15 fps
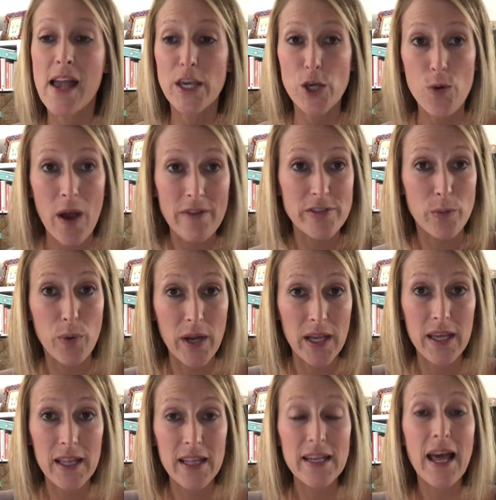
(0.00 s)
You have to bring
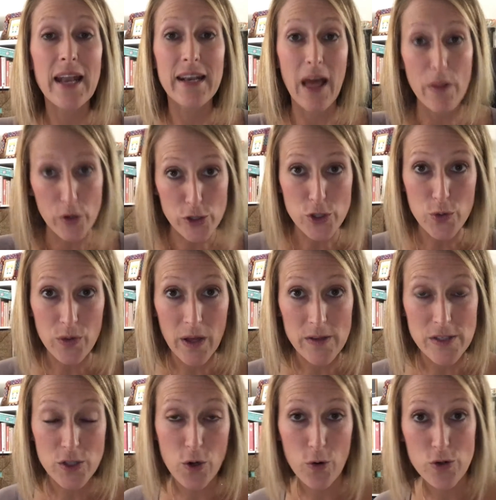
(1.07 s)
in another
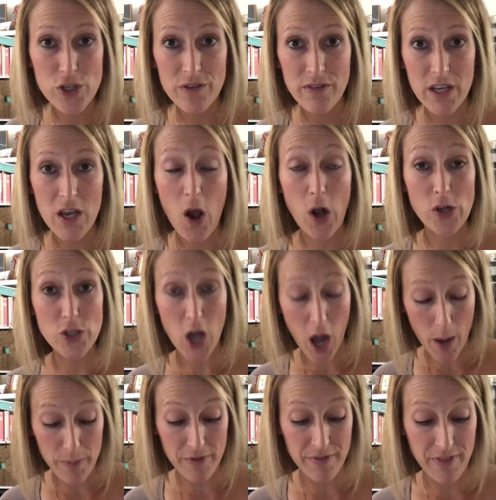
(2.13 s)
2,000 OGV on
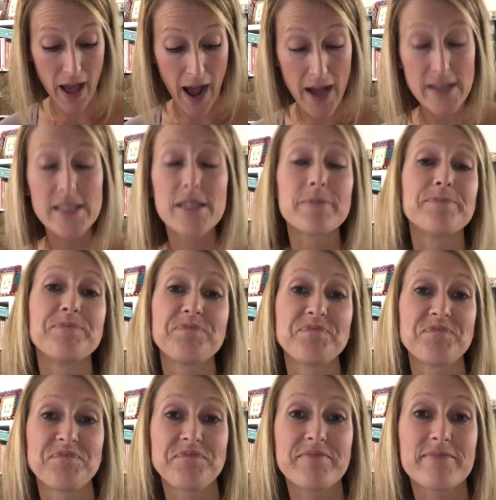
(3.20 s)
top of that
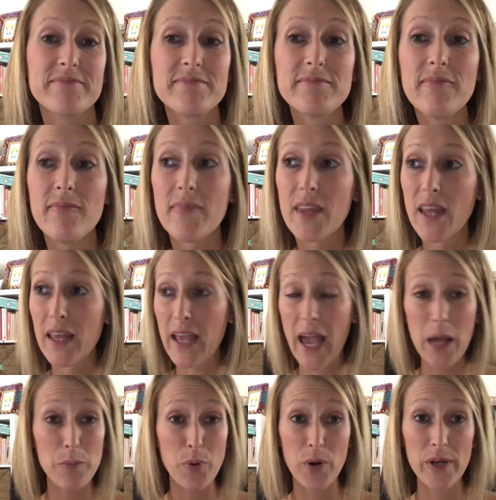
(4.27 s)

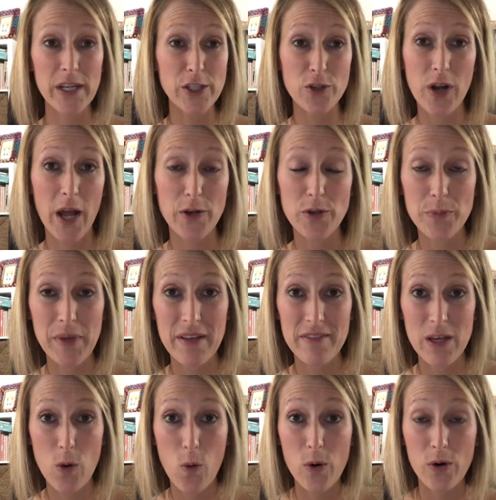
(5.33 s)
and put in your 100
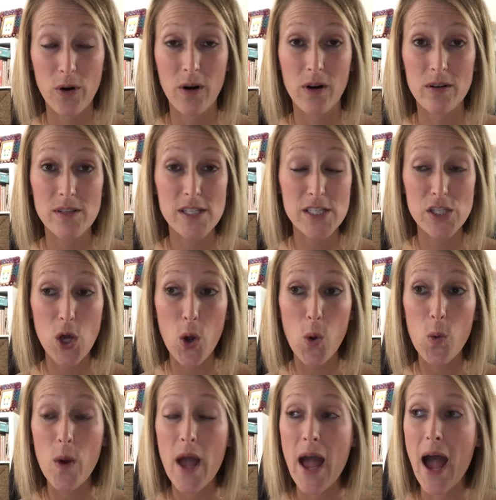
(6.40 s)
PV order.
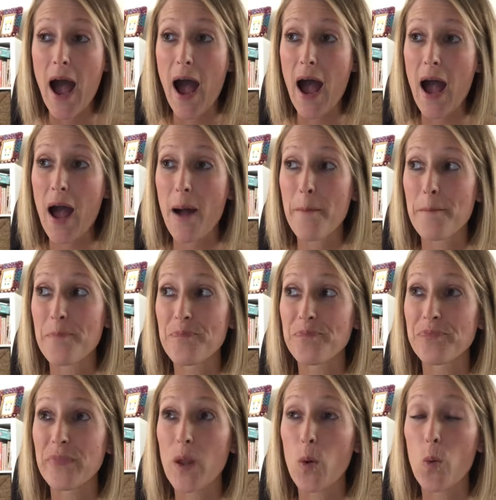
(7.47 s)
So
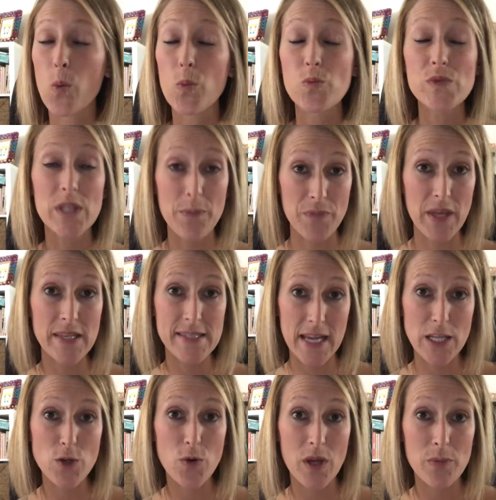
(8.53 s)
some things
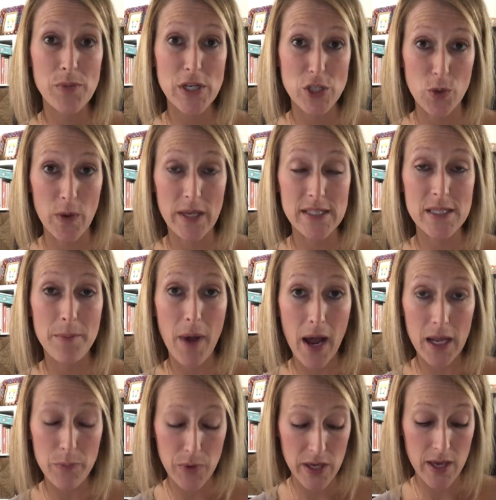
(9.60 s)
that you can be doing, some
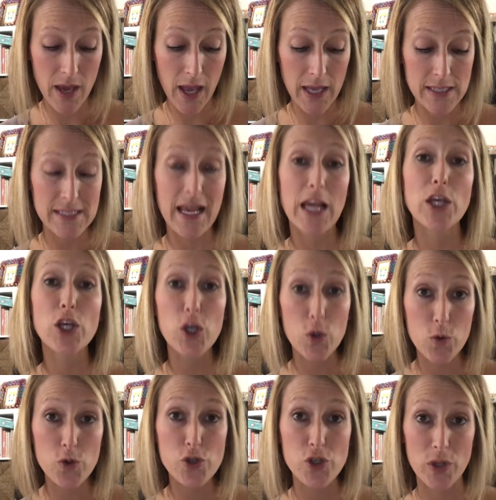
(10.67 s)
IPAs that
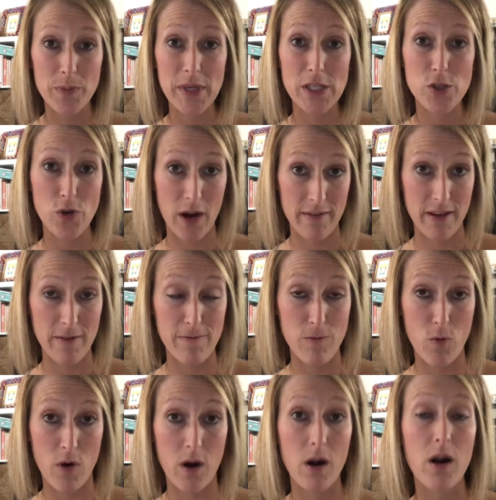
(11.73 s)
you should be striving
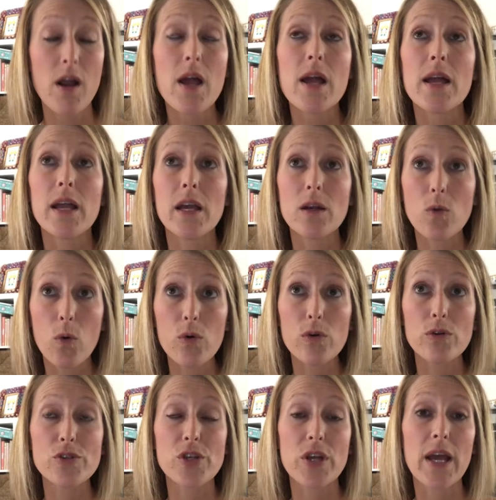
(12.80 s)
for in
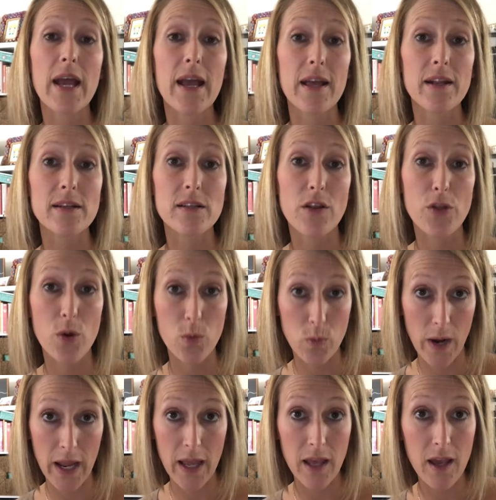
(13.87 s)
order to hit the
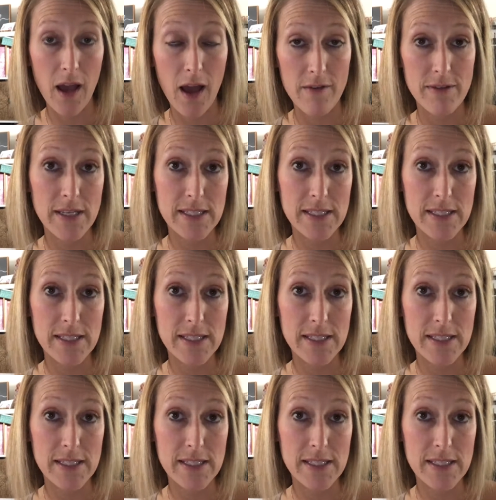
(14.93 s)
rank of